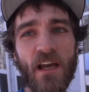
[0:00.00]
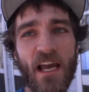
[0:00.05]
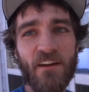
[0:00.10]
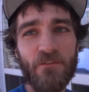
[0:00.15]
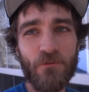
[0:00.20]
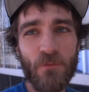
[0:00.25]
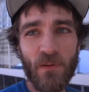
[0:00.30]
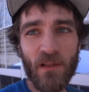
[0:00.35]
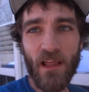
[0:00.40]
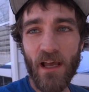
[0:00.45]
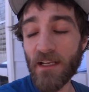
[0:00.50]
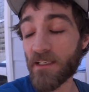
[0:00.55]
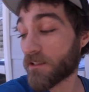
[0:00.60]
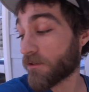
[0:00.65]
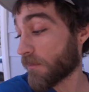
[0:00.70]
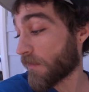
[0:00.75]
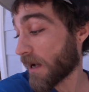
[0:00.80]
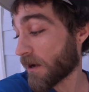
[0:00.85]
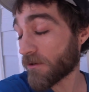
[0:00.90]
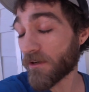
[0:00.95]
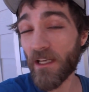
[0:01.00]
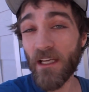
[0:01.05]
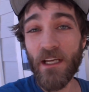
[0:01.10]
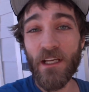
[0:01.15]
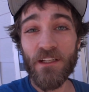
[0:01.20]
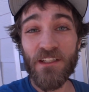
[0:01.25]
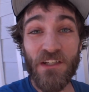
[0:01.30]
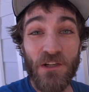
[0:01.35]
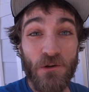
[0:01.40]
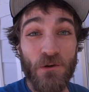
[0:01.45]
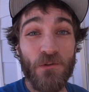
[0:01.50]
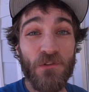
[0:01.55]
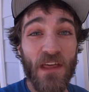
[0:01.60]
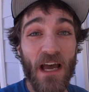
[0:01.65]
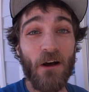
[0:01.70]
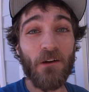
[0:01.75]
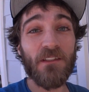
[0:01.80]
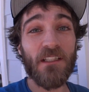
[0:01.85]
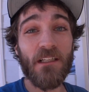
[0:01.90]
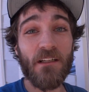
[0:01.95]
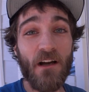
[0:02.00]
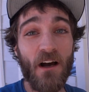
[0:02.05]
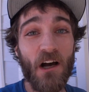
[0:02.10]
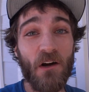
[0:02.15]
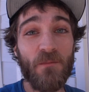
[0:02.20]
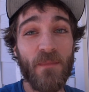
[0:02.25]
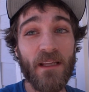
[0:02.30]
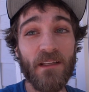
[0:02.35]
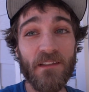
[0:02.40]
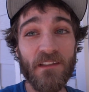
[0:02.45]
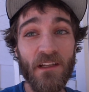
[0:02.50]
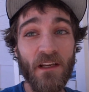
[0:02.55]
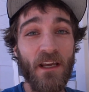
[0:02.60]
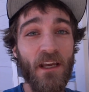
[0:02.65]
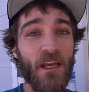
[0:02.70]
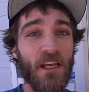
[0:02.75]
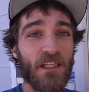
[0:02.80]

I've replied to about 2,000 comments.